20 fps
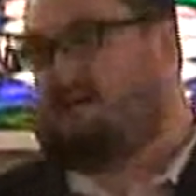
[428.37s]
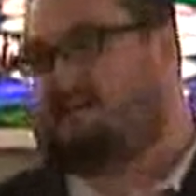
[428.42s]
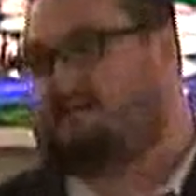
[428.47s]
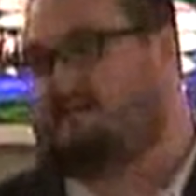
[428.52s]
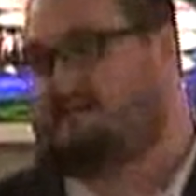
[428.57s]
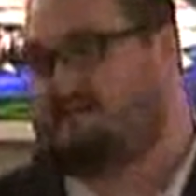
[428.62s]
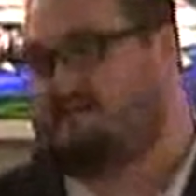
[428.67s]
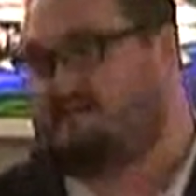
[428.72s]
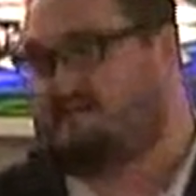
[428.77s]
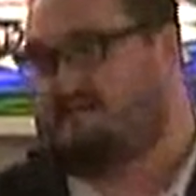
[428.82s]

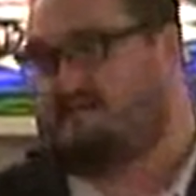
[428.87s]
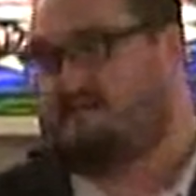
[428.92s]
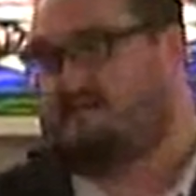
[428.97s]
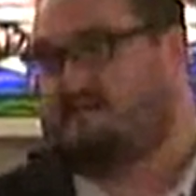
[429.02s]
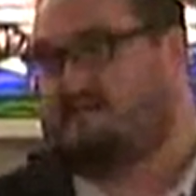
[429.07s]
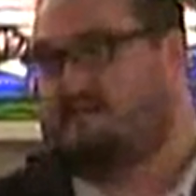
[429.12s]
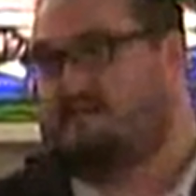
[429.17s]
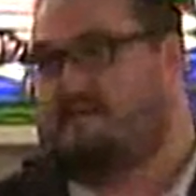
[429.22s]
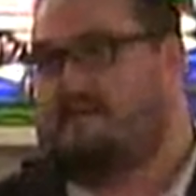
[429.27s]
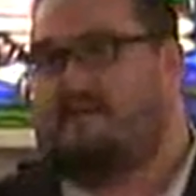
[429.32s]
us.
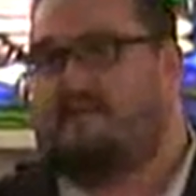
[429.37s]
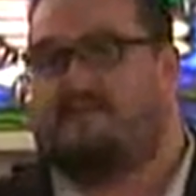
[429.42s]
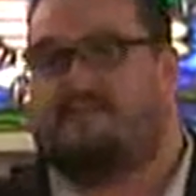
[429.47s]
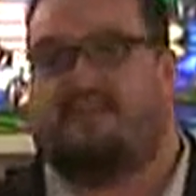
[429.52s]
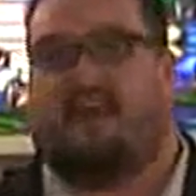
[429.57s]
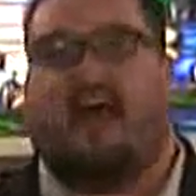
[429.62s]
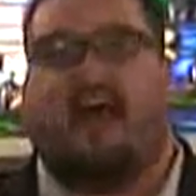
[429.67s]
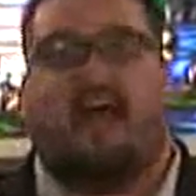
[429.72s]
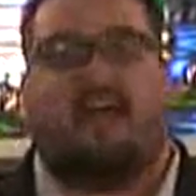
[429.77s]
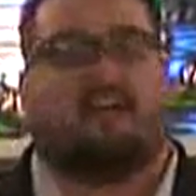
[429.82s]

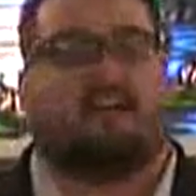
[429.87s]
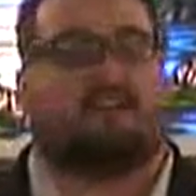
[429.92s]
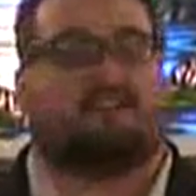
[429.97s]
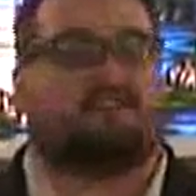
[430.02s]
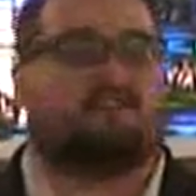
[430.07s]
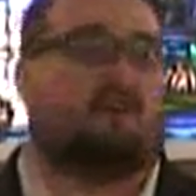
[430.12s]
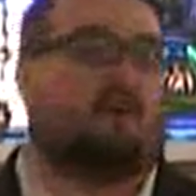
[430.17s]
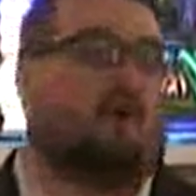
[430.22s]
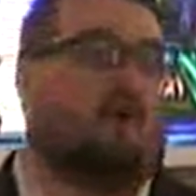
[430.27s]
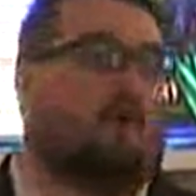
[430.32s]
That
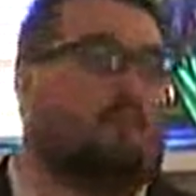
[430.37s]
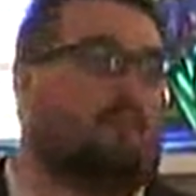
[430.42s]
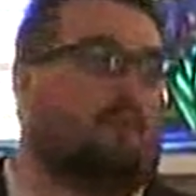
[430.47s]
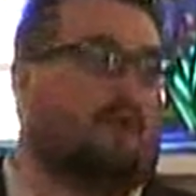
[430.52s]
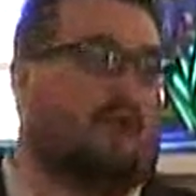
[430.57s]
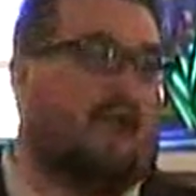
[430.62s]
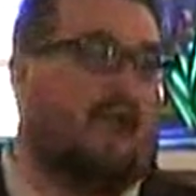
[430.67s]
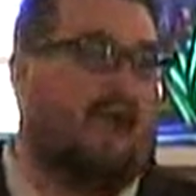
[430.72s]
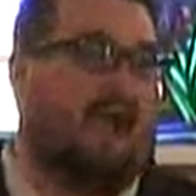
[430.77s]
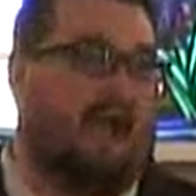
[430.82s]
is the hope
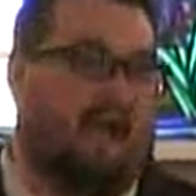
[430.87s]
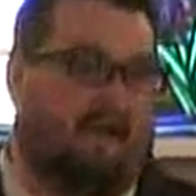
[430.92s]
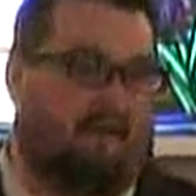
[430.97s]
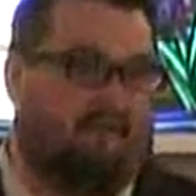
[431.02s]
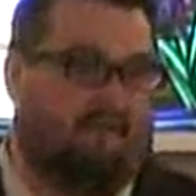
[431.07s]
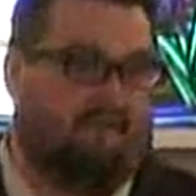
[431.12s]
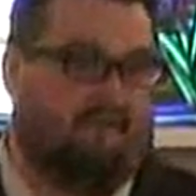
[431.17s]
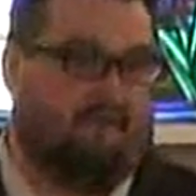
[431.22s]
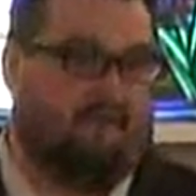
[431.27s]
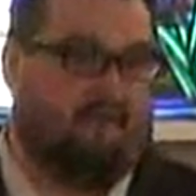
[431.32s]
we
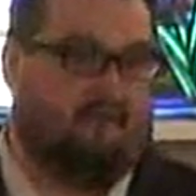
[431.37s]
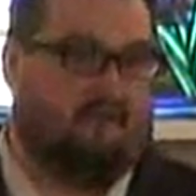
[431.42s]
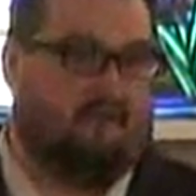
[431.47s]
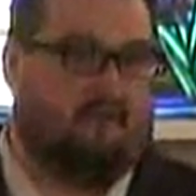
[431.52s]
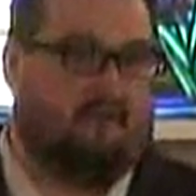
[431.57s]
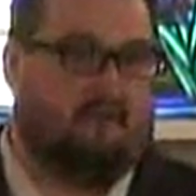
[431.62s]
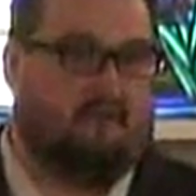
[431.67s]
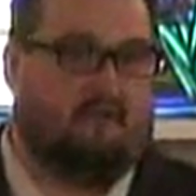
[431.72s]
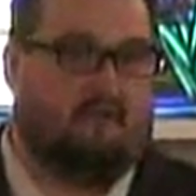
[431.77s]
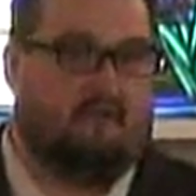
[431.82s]
have.
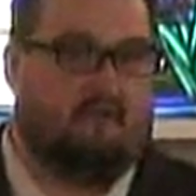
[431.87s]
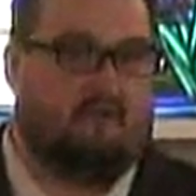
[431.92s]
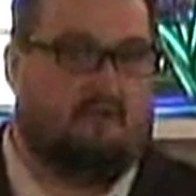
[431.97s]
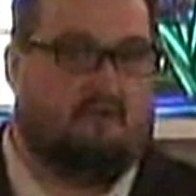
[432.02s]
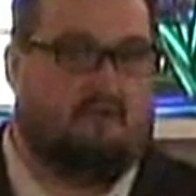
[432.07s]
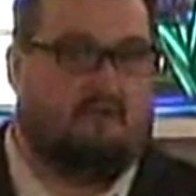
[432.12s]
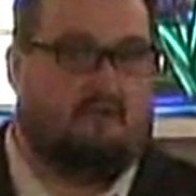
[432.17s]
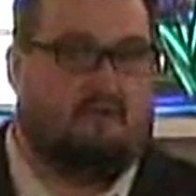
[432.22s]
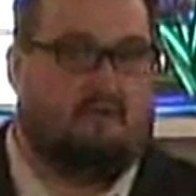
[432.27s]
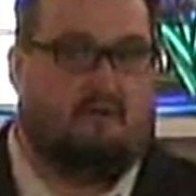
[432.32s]

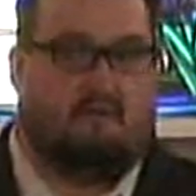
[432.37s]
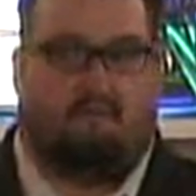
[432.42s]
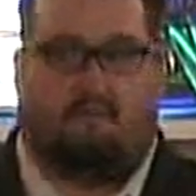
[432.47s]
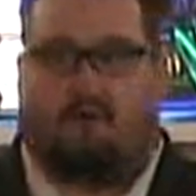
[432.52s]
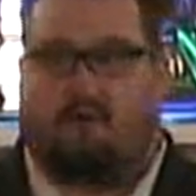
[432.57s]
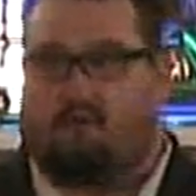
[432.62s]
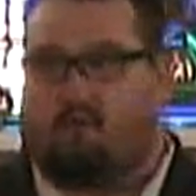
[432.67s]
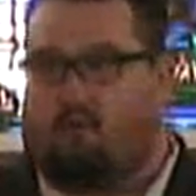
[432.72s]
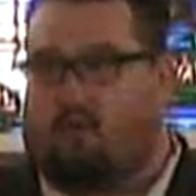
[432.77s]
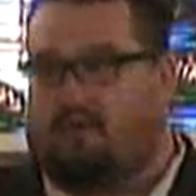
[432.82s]

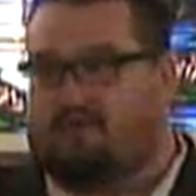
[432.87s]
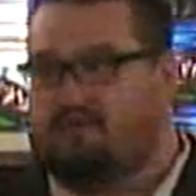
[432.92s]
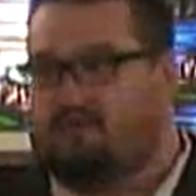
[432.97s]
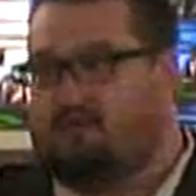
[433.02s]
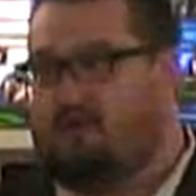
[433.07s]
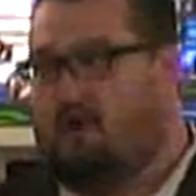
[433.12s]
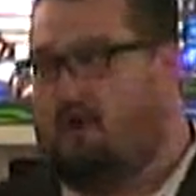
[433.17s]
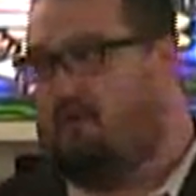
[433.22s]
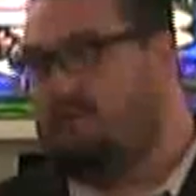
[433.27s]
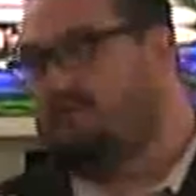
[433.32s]
But it
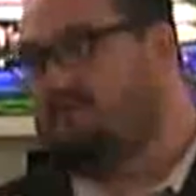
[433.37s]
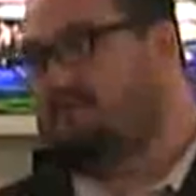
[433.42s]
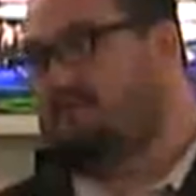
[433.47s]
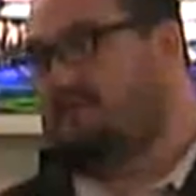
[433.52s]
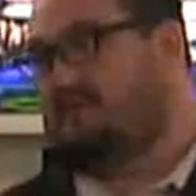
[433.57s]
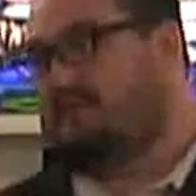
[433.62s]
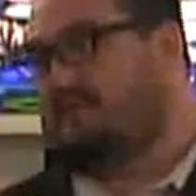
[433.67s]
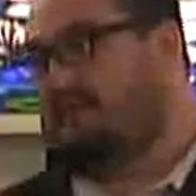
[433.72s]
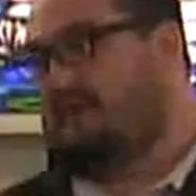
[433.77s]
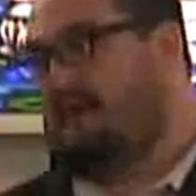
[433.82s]
wasn't
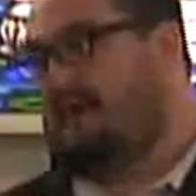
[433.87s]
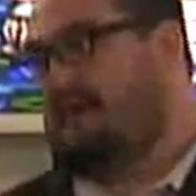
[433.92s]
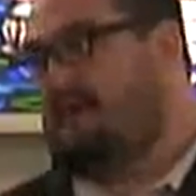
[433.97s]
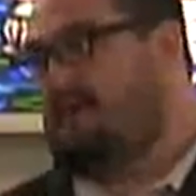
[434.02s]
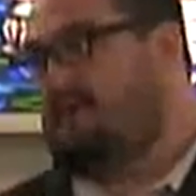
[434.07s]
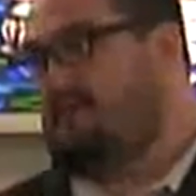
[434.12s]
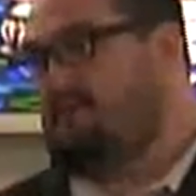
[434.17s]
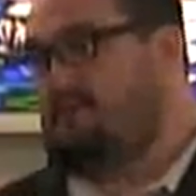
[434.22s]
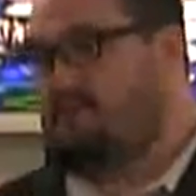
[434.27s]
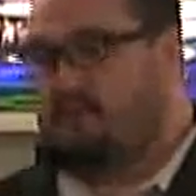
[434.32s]
always like
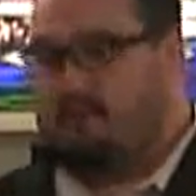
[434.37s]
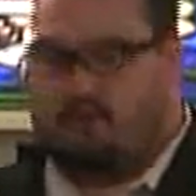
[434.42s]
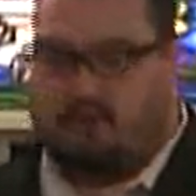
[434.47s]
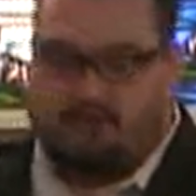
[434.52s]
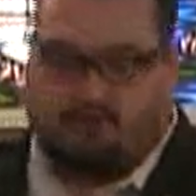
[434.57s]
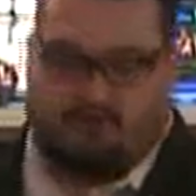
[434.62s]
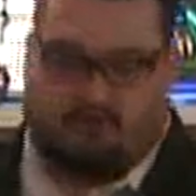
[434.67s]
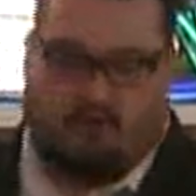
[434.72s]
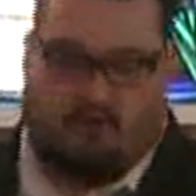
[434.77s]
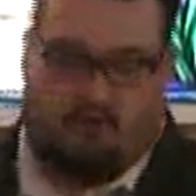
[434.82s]

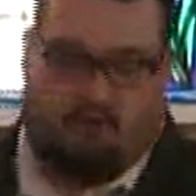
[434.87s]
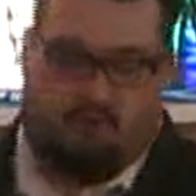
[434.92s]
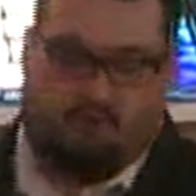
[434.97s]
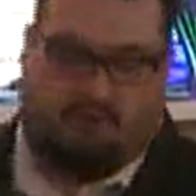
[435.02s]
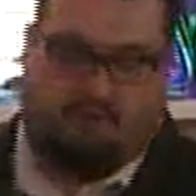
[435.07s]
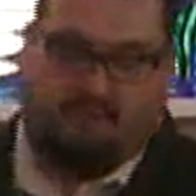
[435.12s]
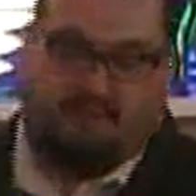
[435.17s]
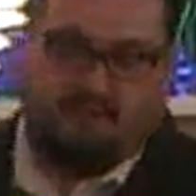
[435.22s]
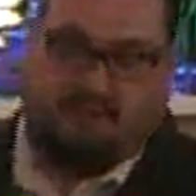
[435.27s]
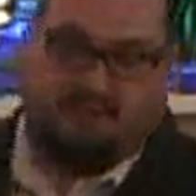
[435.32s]
that.
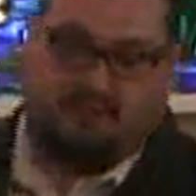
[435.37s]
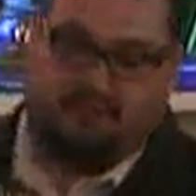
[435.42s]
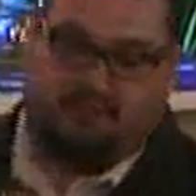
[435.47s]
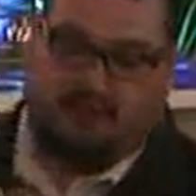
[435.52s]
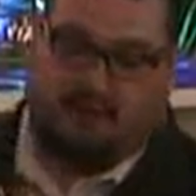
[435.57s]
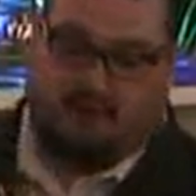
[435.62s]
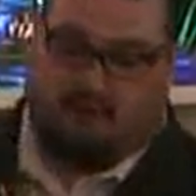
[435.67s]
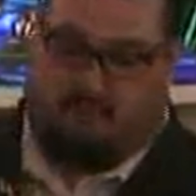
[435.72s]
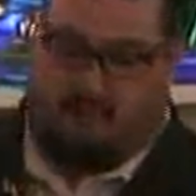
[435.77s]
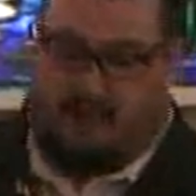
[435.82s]
Turn with me to
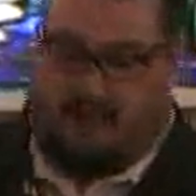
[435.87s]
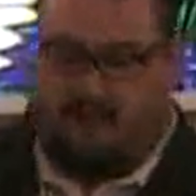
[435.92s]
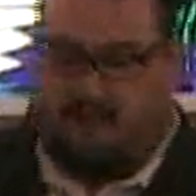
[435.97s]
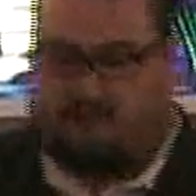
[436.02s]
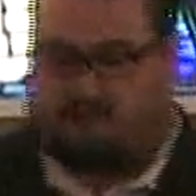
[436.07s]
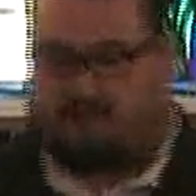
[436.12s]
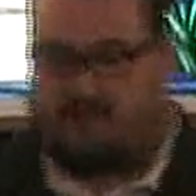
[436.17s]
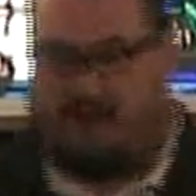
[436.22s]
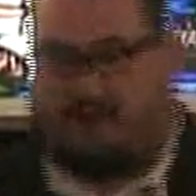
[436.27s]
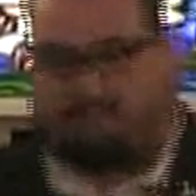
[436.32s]

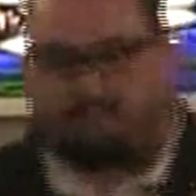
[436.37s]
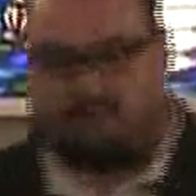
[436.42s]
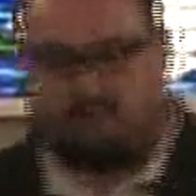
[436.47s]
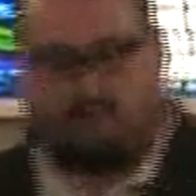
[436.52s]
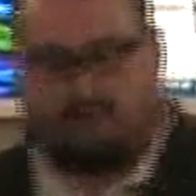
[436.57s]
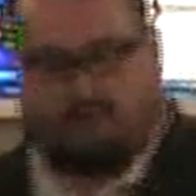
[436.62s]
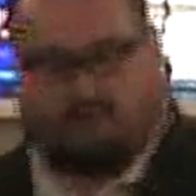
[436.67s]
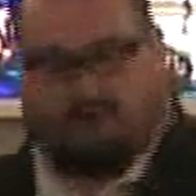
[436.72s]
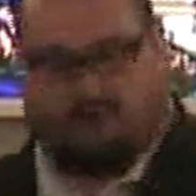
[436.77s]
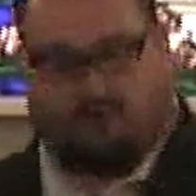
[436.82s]
Jeremiah
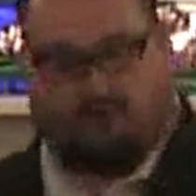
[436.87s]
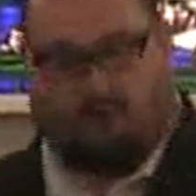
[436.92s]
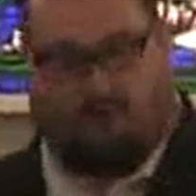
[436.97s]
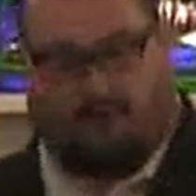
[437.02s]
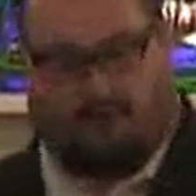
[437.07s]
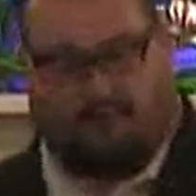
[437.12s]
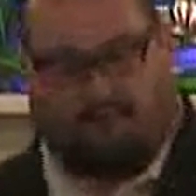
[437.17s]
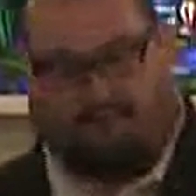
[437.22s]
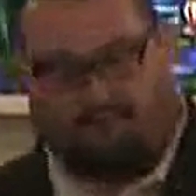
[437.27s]
chapter 31.